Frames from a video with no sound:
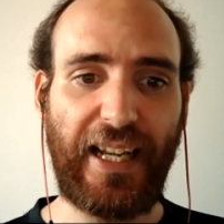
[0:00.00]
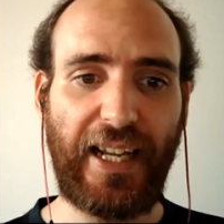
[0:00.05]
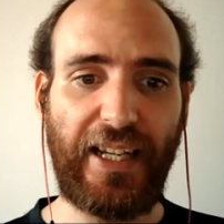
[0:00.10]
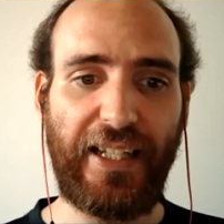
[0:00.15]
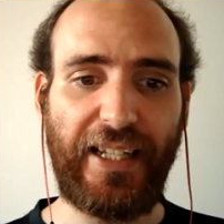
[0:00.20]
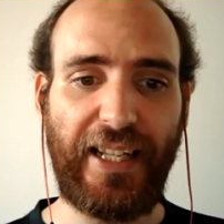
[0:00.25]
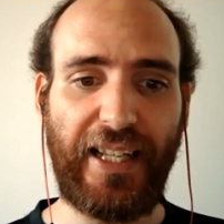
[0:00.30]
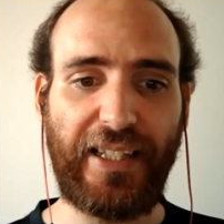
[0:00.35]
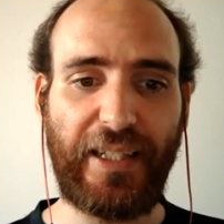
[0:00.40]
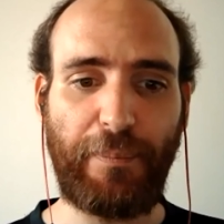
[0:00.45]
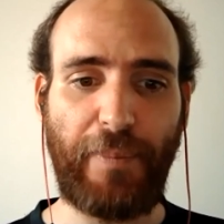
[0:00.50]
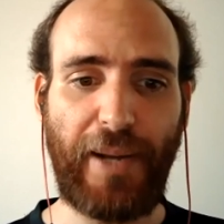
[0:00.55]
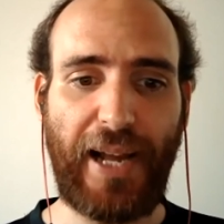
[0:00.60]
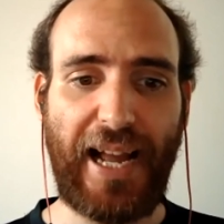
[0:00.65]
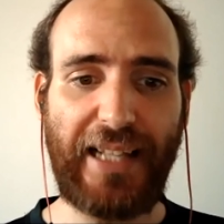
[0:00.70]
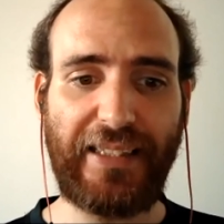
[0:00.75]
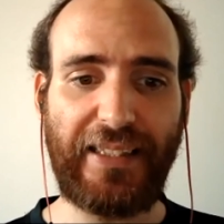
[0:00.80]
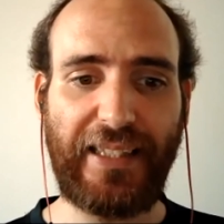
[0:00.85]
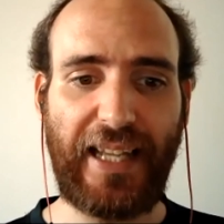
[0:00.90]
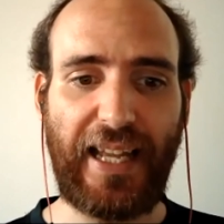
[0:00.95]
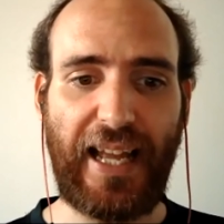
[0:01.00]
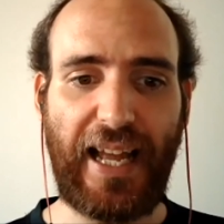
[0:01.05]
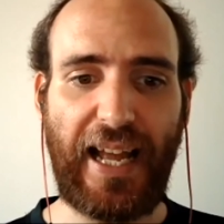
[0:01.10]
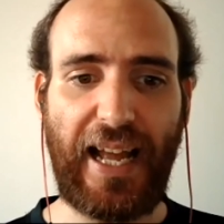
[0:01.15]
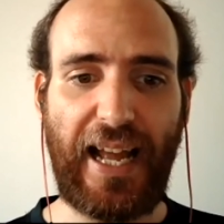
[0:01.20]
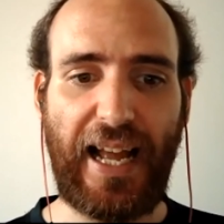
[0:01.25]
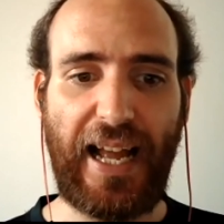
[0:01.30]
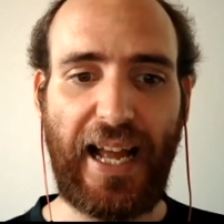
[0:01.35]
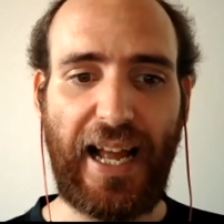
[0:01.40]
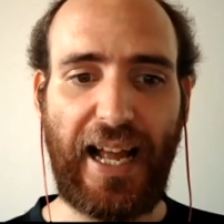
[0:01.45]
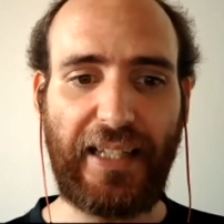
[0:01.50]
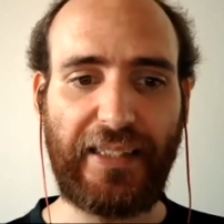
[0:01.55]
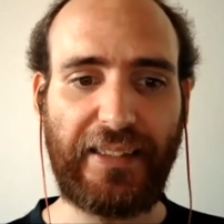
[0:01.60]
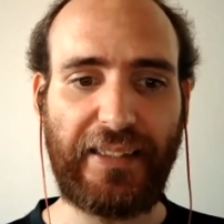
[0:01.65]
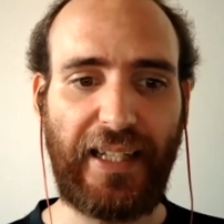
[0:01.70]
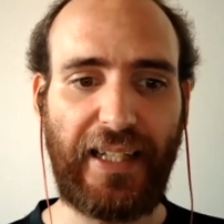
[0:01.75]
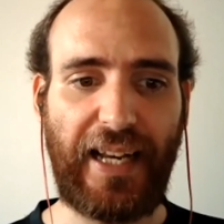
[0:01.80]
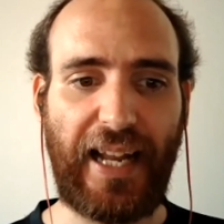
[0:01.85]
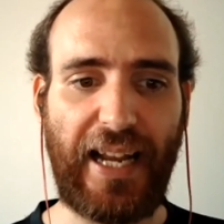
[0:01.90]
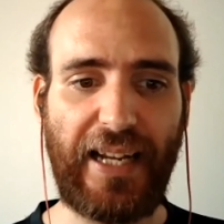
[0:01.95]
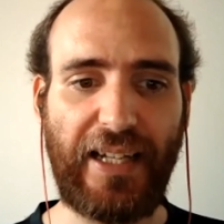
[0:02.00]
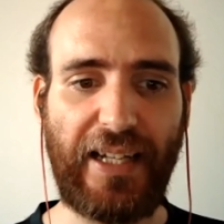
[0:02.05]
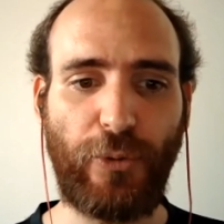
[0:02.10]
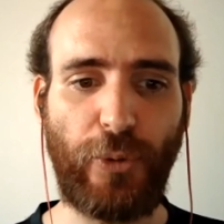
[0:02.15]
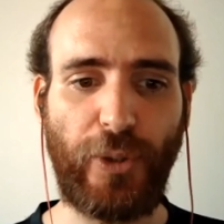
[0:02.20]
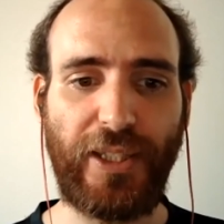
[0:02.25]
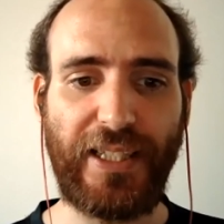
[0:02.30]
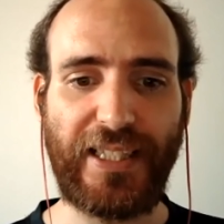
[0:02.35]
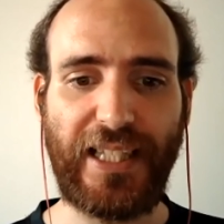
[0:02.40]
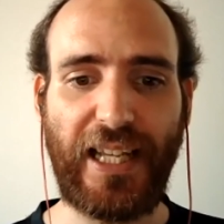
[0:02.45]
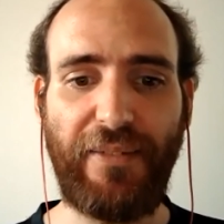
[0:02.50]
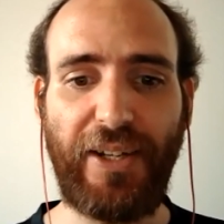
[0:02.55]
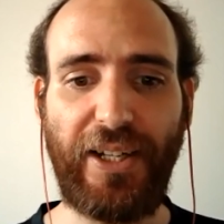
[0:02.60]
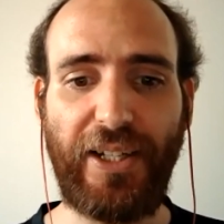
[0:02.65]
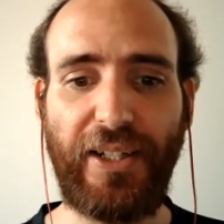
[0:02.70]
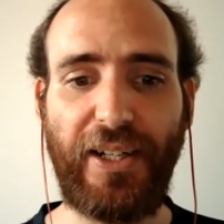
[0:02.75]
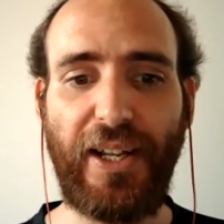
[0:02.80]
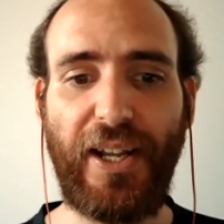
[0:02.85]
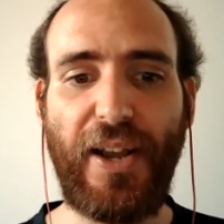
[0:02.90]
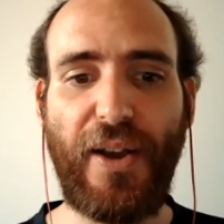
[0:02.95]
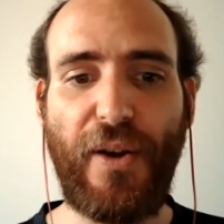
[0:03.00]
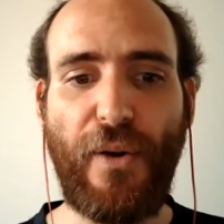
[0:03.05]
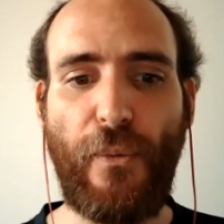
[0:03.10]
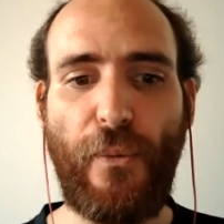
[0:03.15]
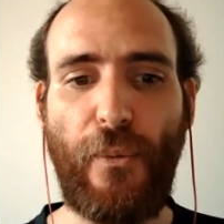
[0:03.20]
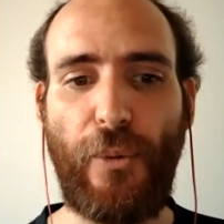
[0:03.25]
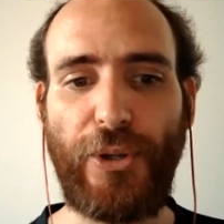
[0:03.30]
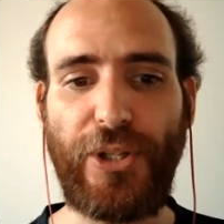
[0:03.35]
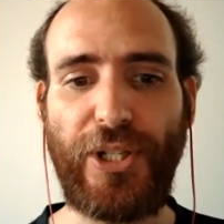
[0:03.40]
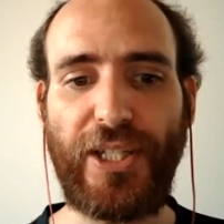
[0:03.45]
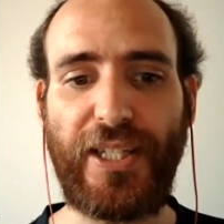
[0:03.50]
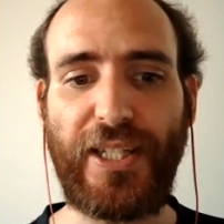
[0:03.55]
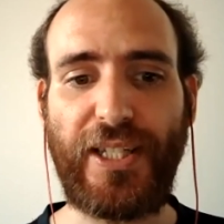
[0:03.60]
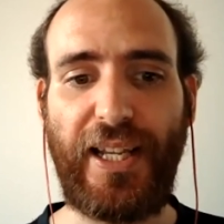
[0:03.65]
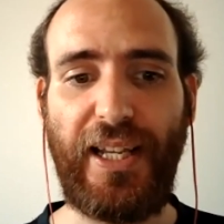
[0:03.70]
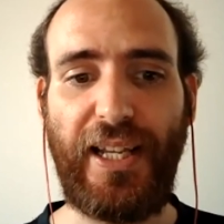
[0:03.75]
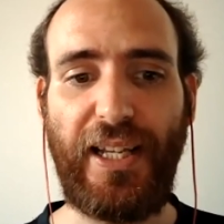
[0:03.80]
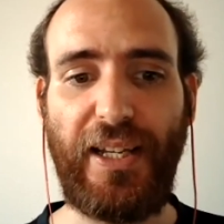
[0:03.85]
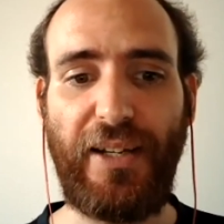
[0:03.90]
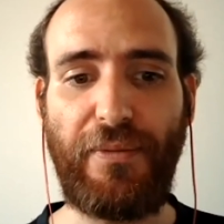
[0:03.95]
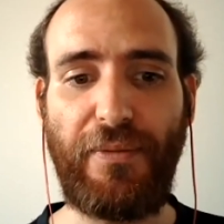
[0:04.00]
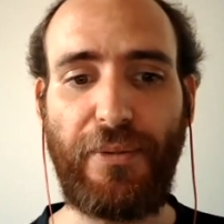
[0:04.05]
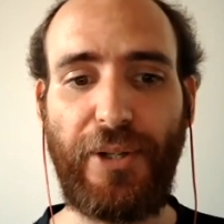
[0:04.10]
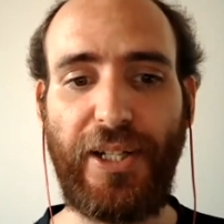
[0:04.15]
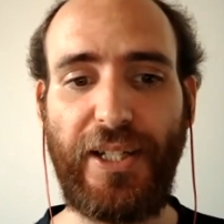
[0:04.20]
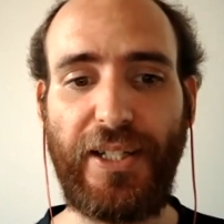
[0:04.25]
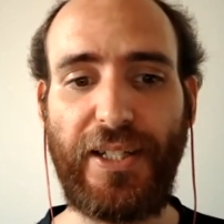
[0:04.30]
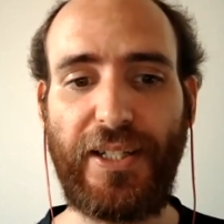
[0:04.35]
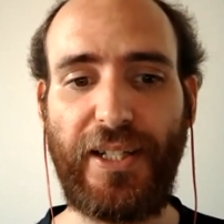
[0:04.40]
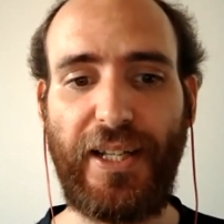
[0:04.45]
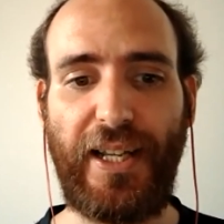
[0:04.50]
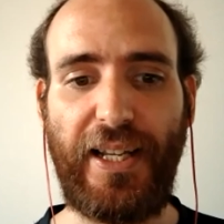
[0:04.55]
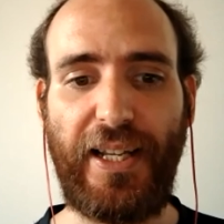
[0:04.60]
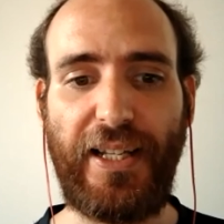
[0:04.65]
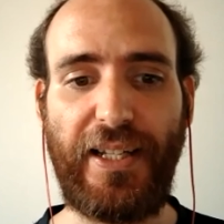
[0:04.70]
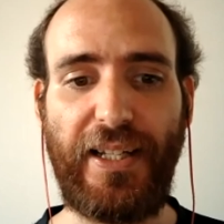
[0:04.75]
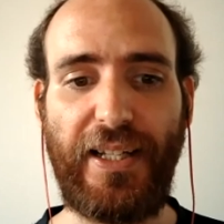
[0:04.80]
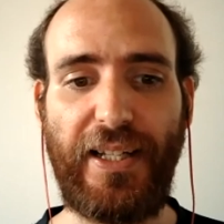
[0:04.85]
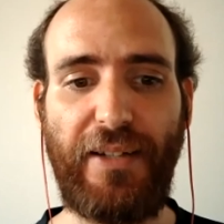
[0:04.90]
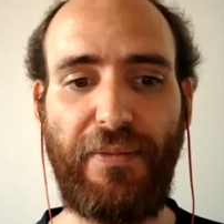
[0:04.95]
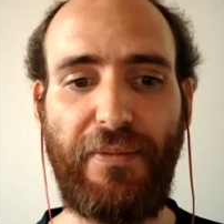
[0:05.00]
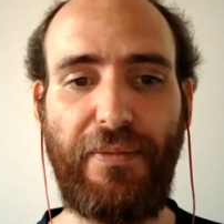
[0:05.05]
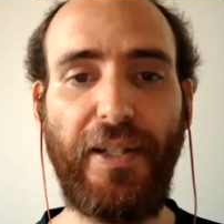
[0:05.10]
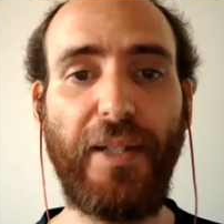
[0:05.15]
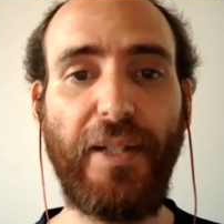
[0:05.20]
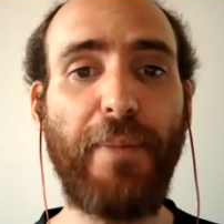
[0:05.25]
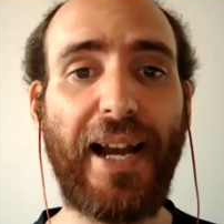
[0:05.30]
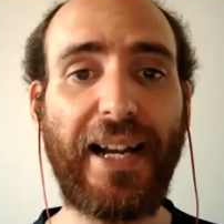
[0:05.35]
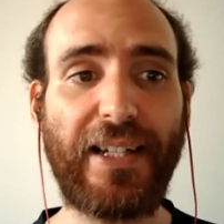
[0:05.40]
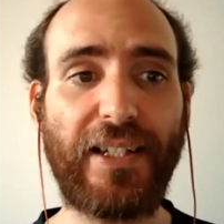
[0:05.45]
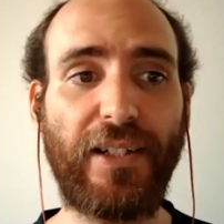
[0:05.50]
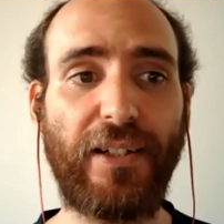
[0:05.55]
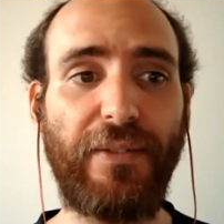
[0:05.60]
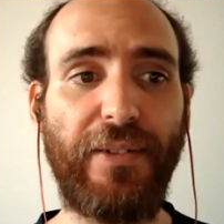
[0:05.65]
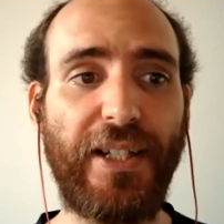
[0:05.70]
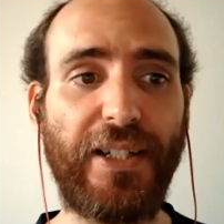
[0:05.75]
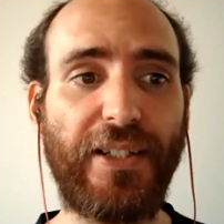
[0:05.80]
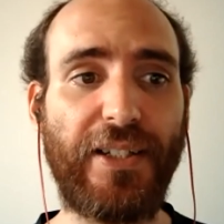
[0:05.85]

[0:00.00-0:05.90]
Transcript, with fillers: in the Etherpad at line 27, which is a for a, a feedback survey.